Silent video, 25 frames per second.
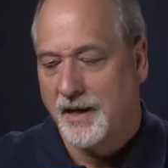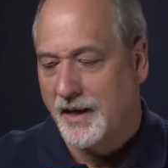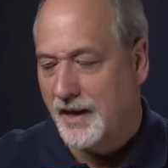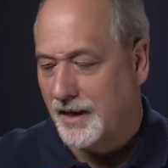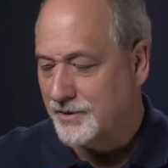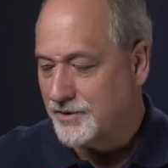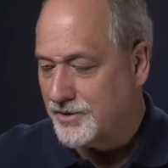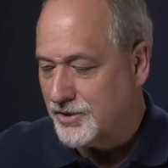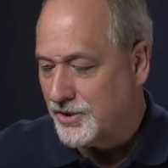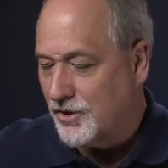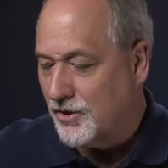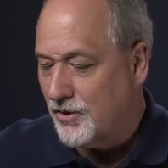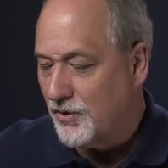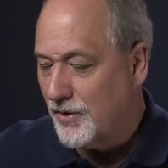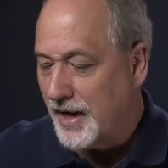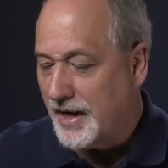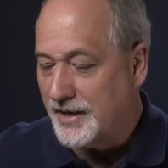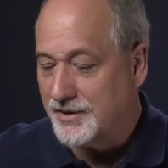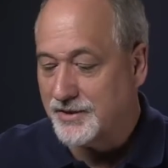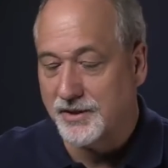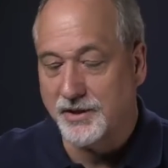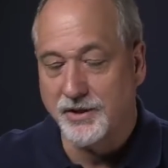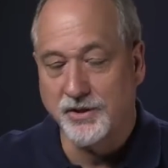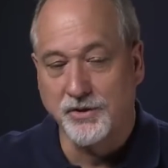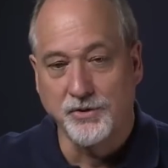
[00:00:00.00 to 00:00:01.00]
And so
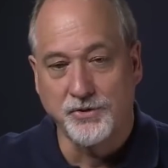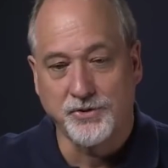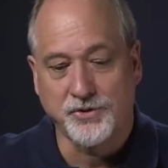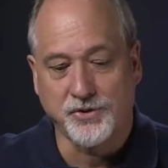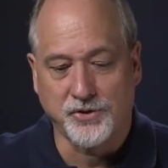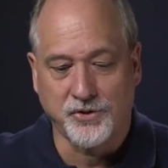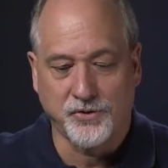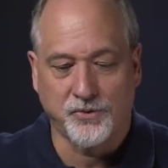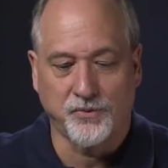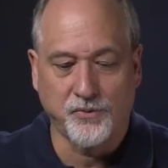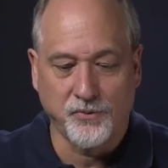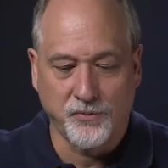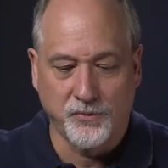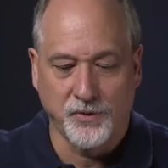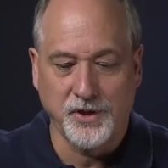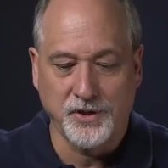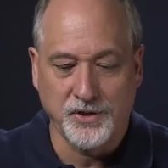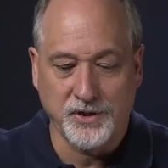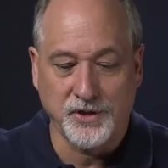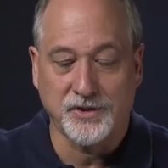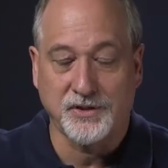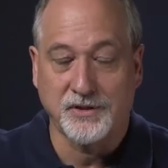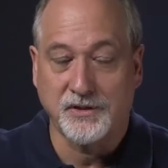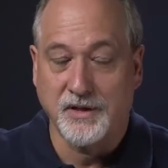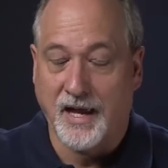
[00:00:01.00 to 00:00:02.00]
as a user, we
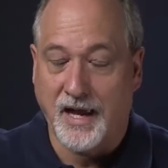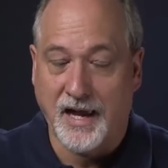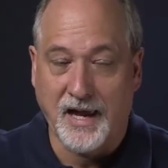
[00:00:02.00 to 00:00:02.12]
just